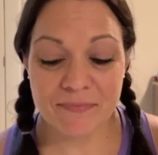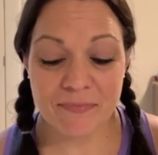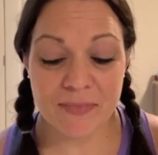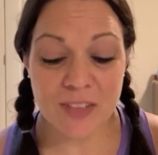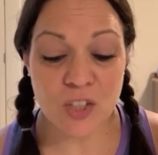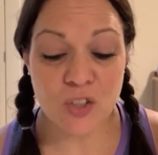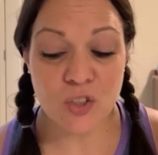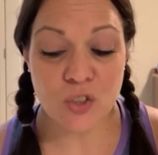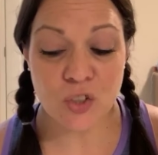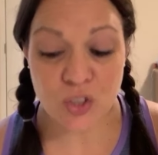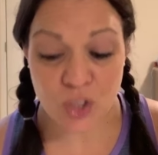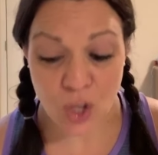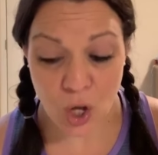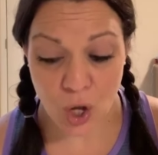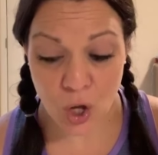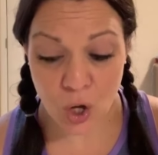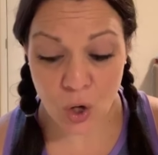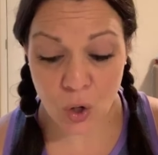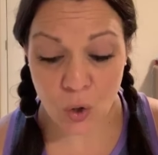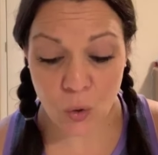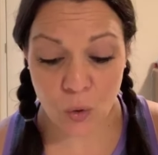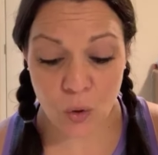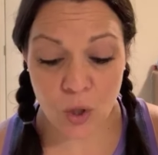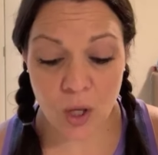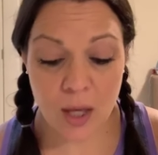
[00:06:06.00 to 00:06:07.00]

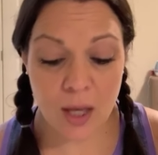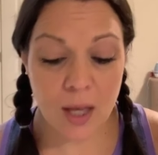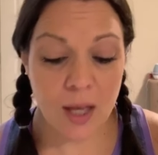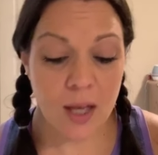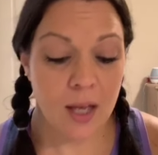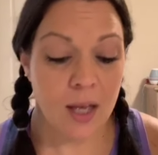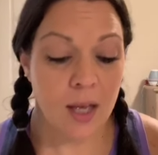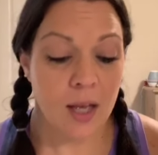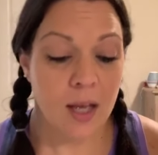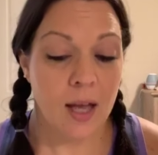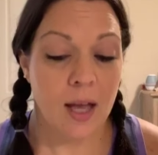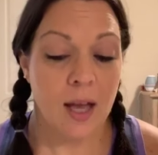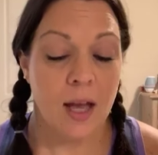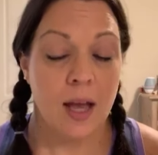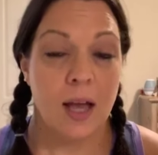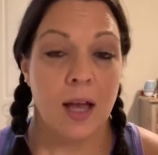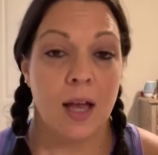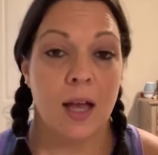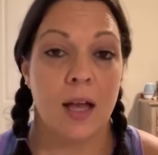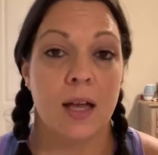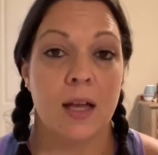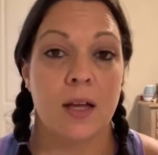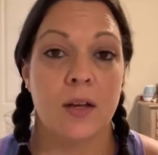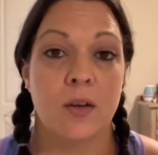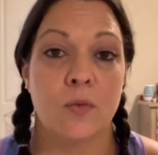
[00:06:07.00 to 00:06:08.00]
So
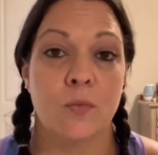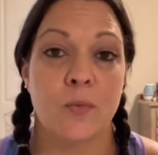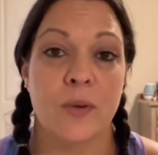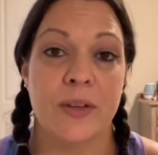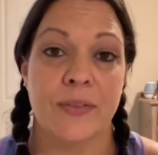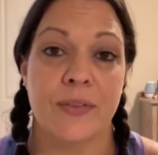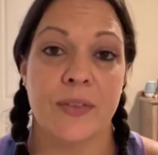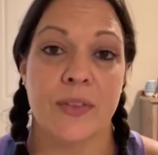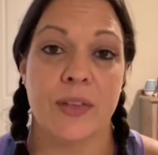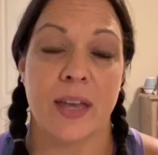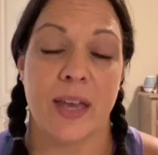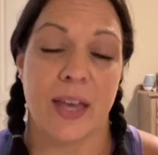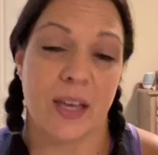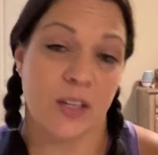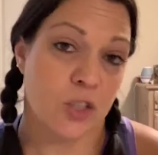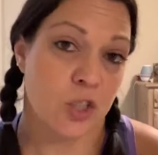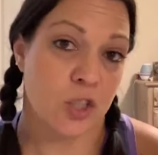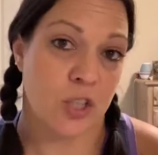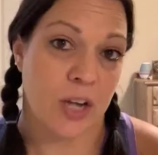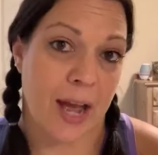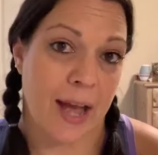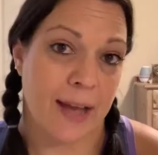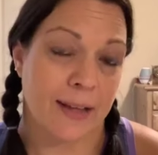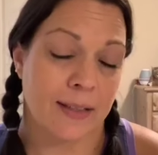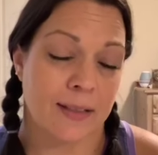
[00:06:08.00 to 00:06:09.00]
with the
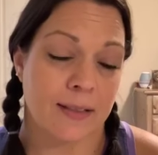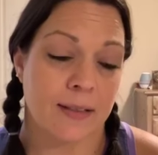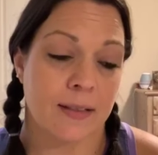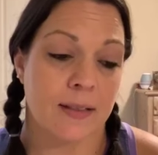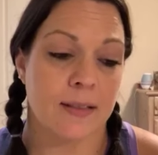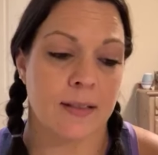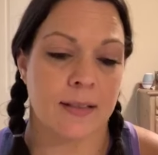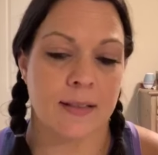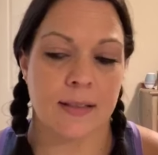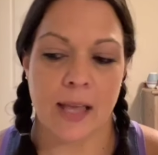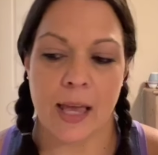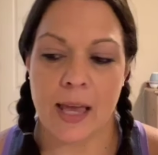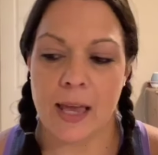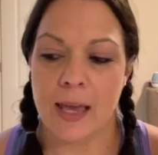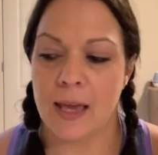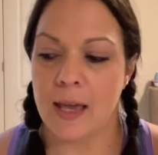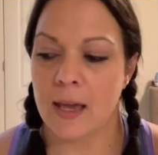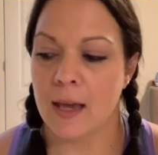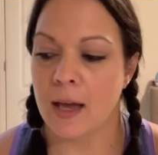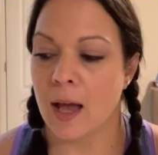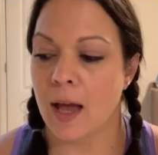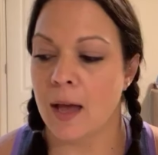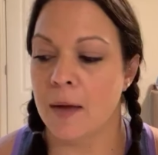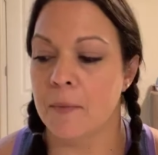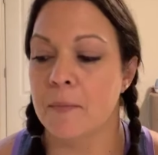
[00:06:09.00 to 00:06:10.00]
extracts,
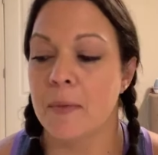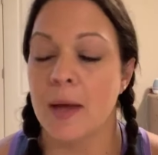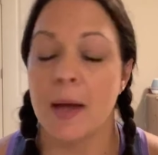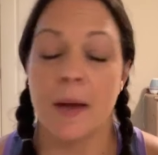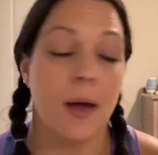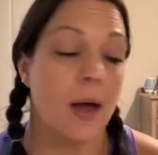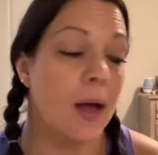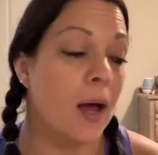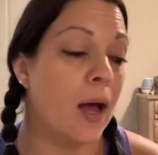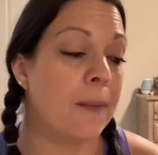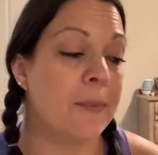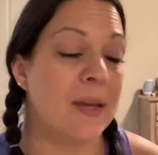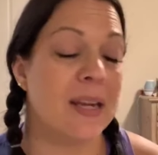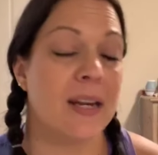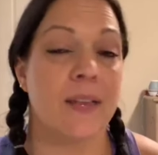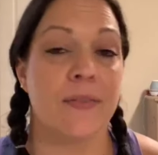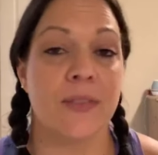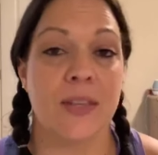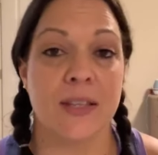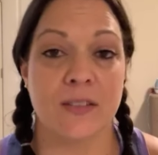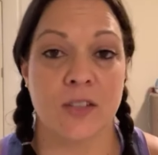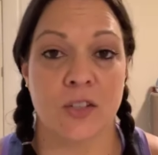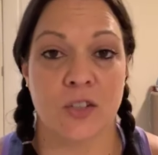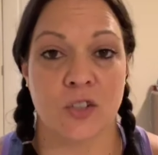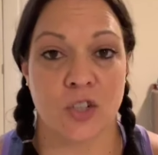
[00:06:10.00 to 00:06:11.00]
and
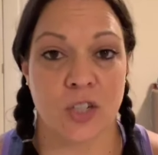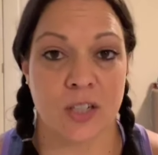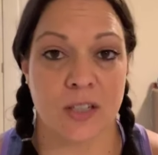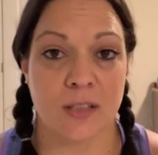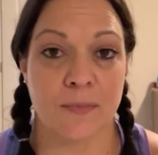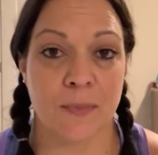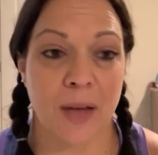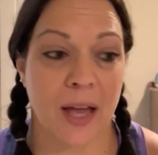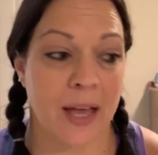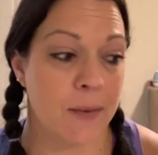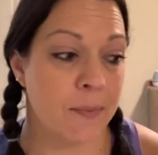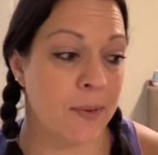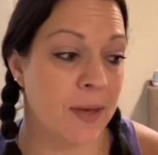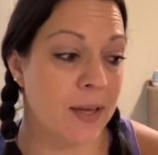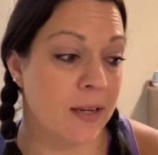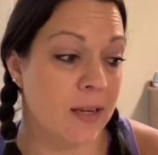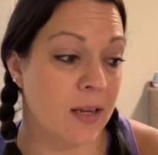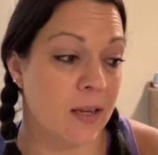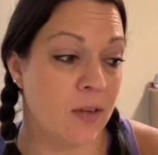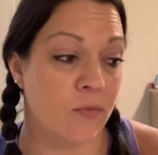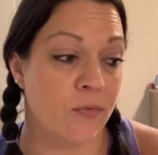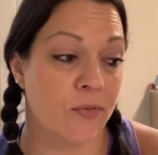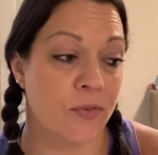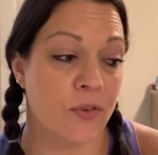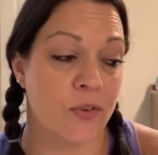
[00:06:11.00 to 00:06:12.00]
this is just my
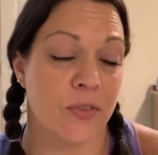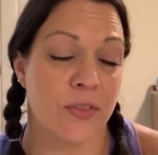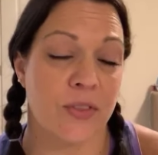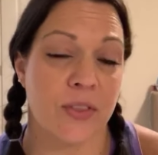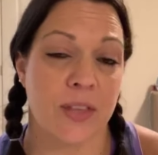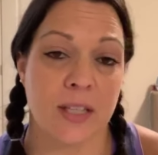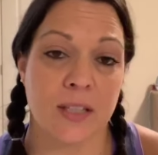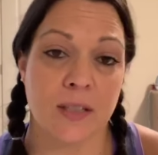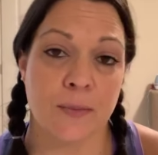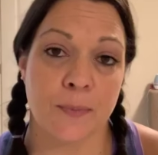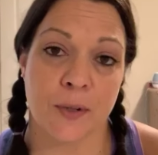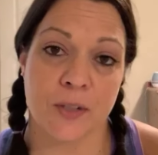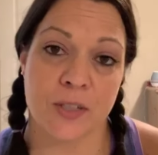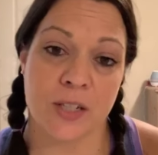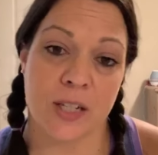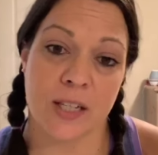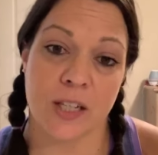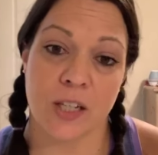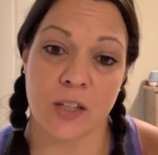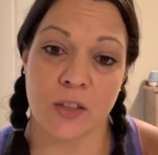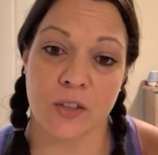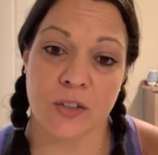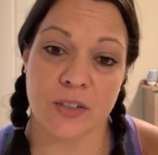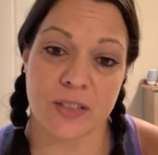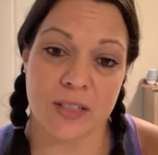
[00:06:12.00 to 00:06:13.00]
opinion for this
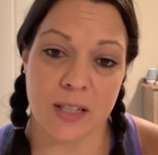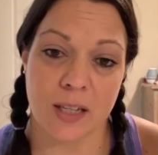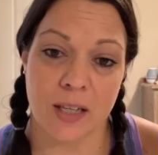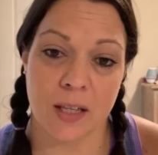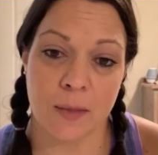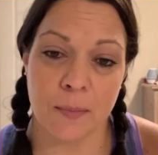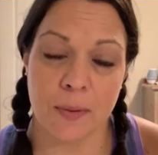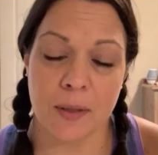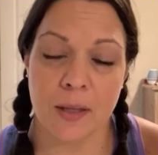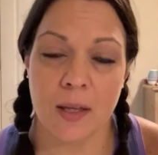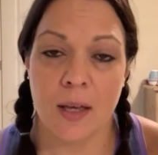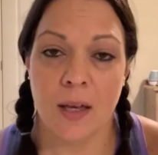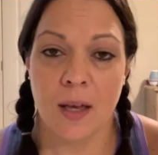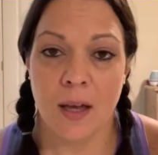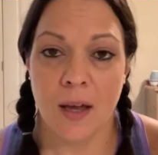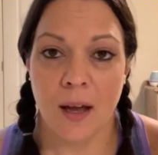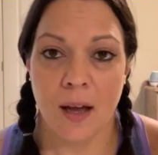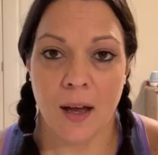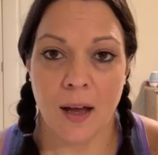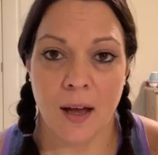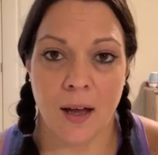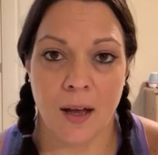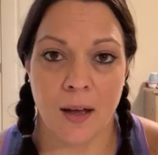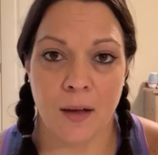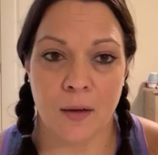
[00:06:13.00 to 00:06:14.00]
particular dip,
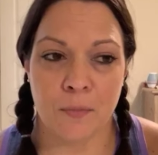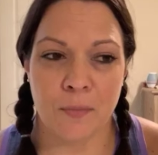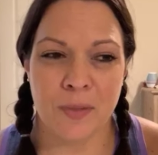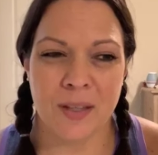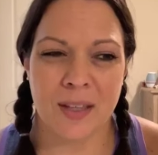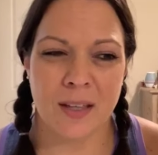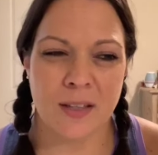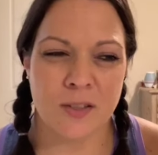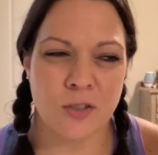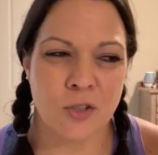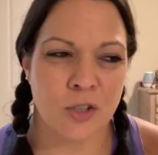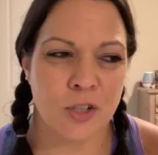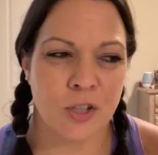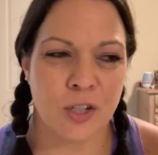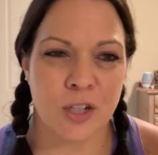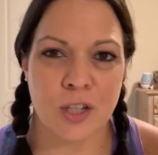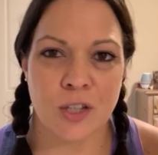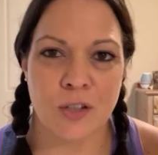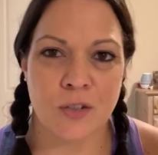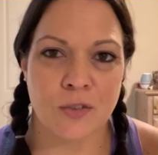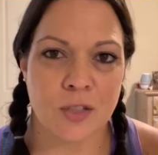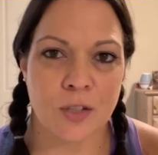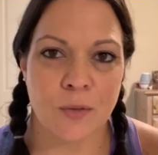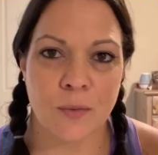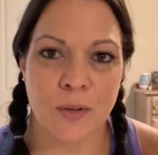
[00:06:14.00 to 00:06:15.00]
because you're going to
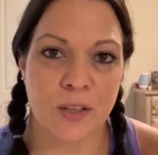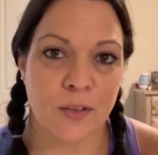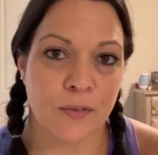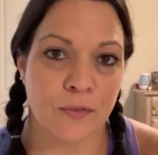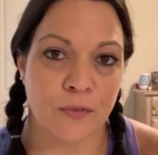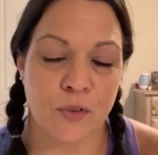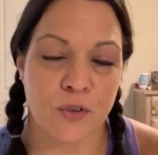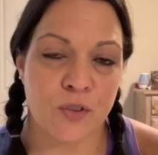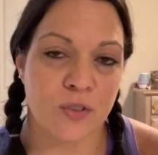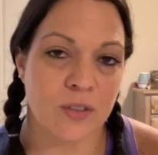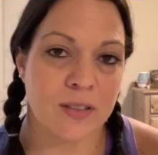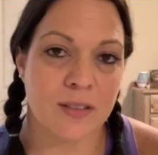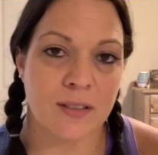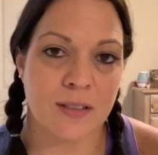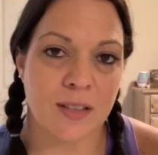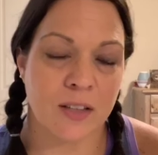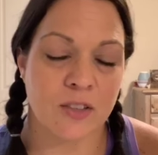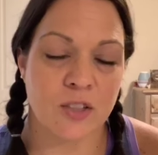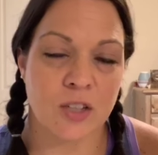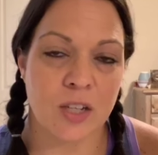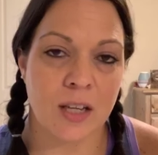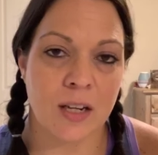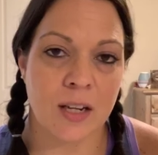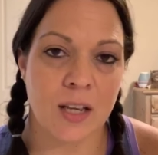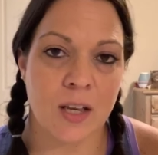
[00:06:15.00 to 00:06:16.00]
use it with fruit and
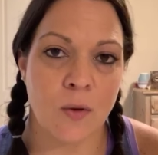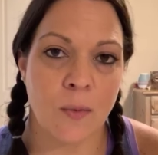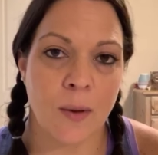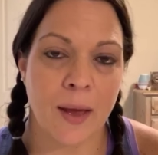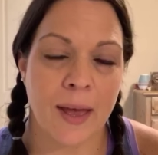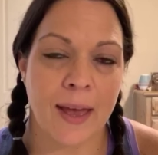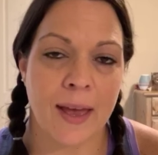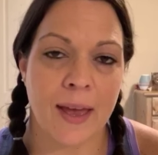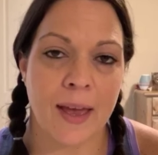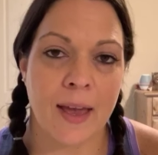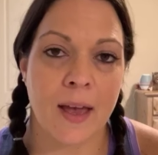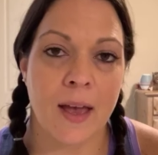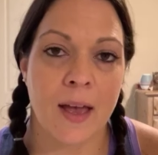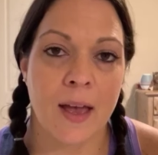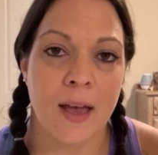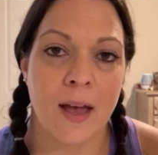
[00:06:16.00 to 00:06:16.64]
such anyway.